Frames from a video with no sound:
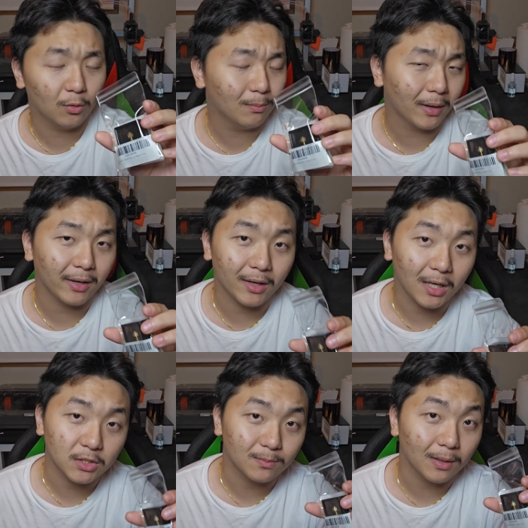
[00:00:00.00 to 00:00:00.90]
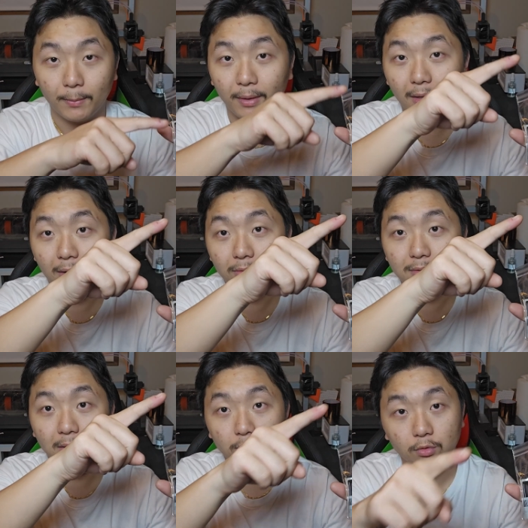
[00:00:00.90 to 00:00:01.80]
Oh my gosh, dude. My bank
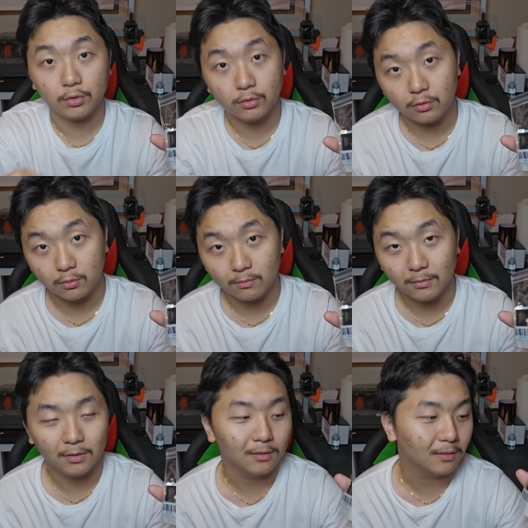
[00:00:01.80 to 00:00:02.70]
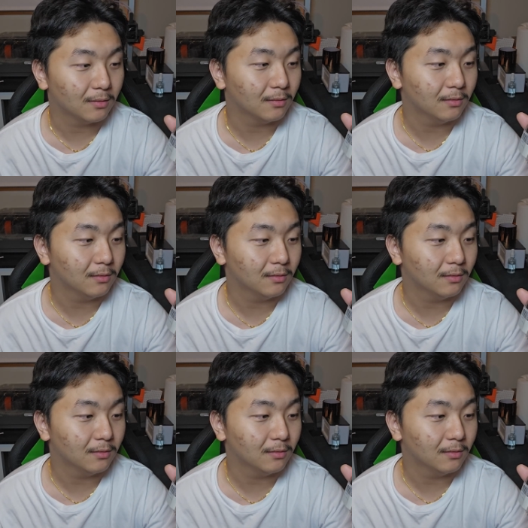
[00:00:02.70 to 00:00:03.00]
account is like, shoot, huh.